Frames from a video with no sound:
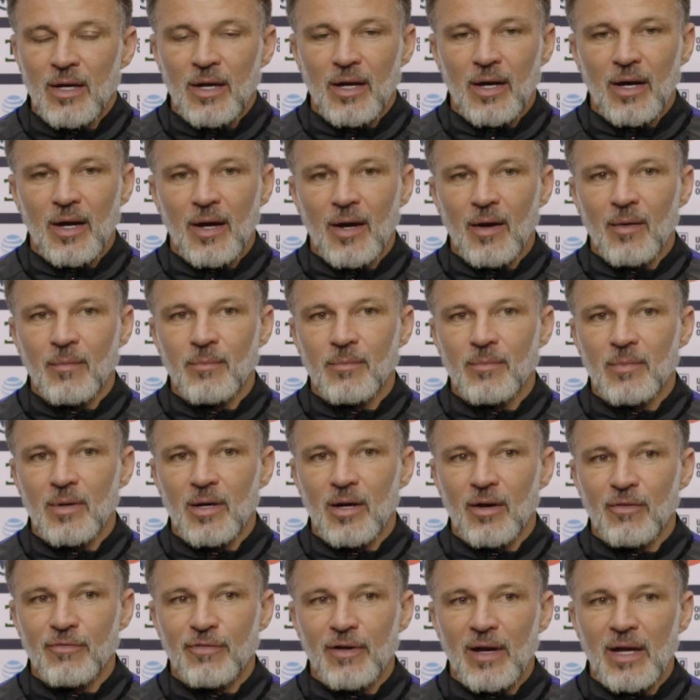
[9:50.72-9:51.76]
um,
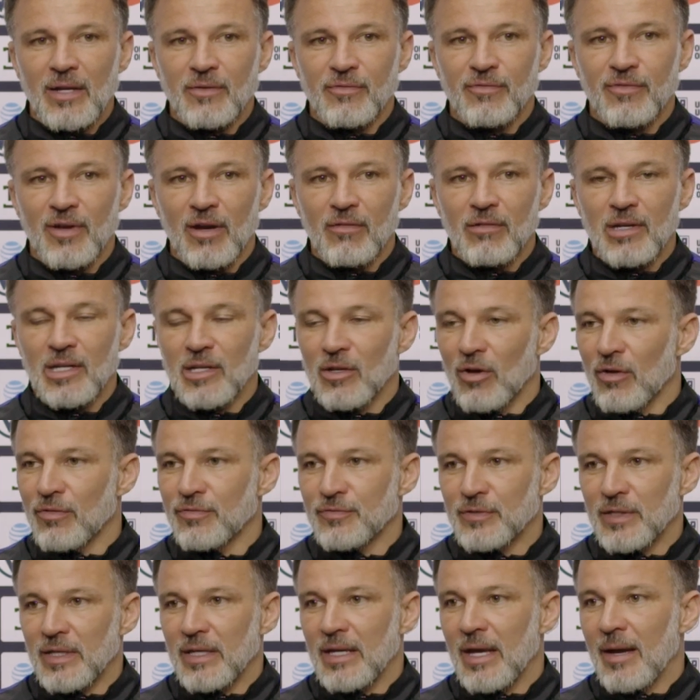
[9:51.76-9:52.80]
have had very
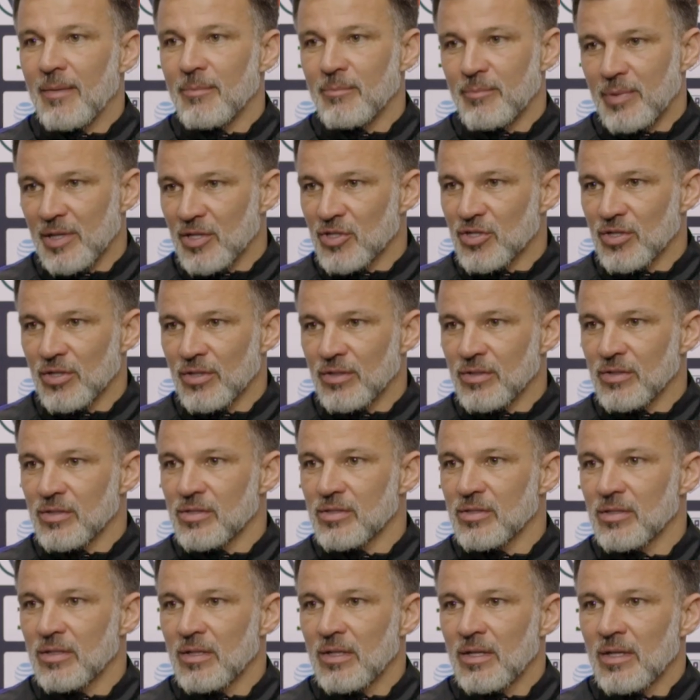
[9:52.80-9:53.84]
lofty
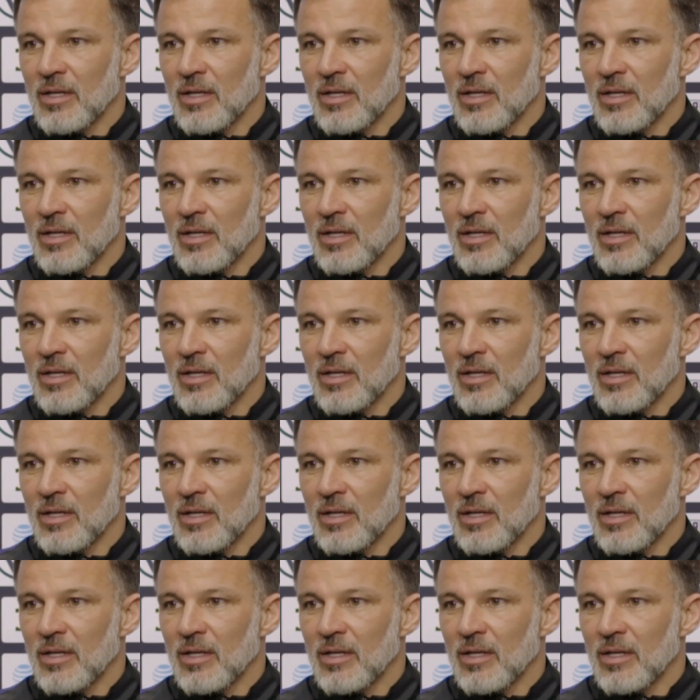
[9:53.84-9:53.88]
ambitions,